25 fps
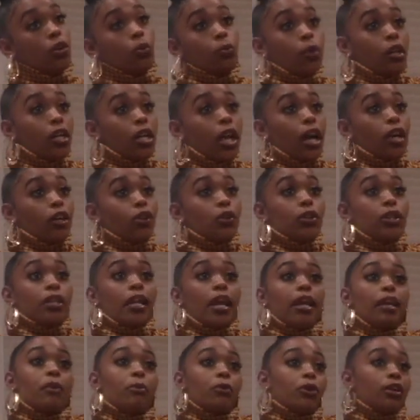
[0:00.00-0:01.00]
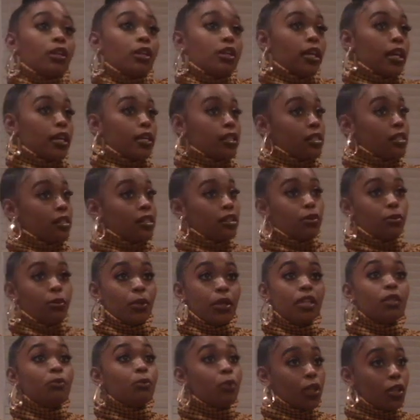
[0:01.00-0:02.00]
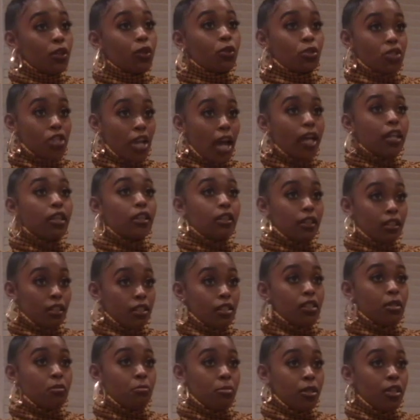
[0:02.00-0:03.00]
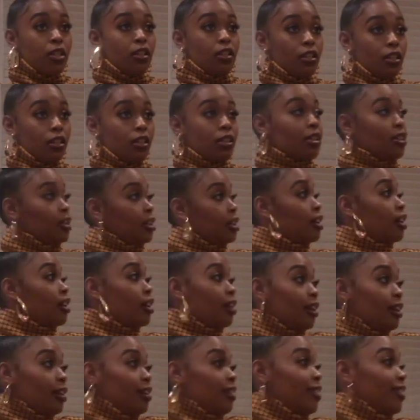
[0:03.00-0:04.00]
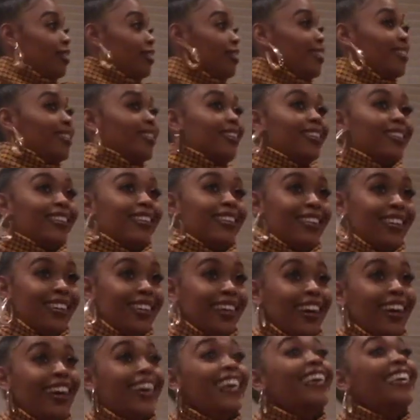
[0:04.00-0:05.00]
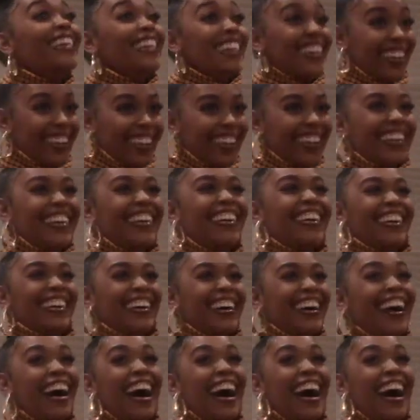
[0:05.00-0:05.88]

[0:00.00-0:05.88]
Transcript: We're not going to name her Alexa. We know Shonda to be. And like, it was a sister's voice for real. I was like,